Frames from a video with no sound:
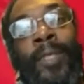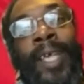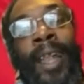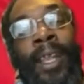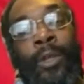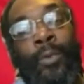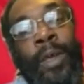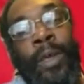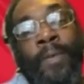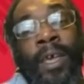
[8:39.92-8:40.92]
of tallied
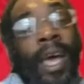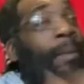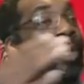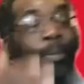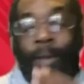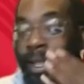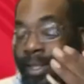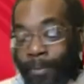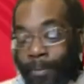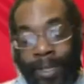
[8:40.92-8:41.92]
with, and I'm just playing
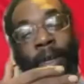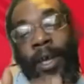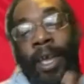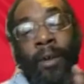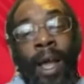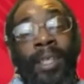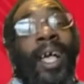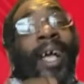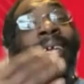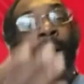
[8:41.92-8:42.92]
devil's advocate here, right?
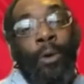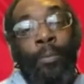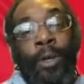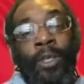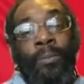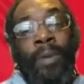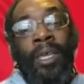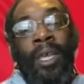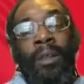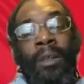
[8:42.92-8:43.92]
Because I get all the points you're
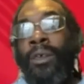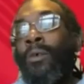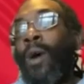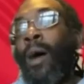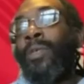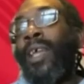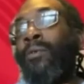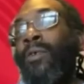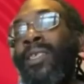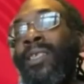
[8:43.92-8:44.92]
making. But I'm saying
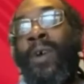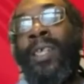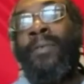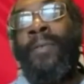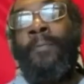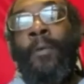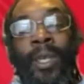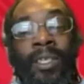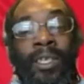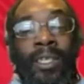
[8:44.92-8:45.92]
the rise of rise of
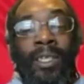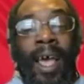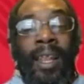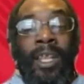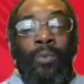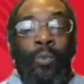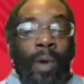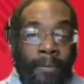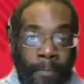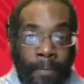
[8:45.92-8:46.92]
Afrobeats is tallied
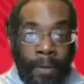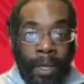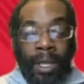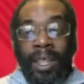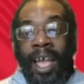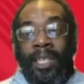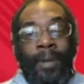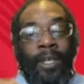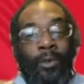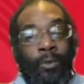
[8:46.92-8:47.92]
with the
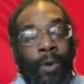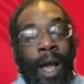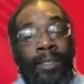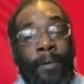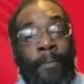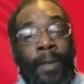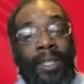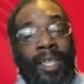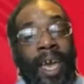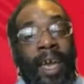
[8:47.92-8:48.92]
exponential rise of
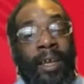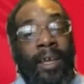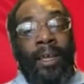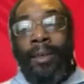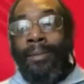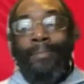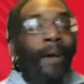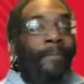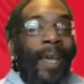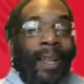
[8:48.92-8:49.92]
tech
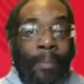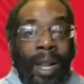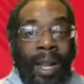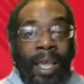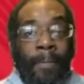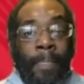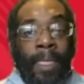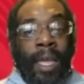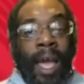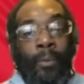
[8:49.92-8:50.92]
availability.
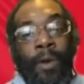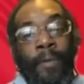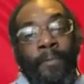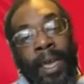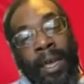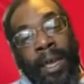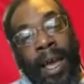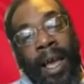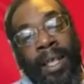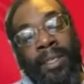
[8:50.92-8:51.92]
And with it
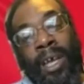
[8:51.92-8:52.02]
has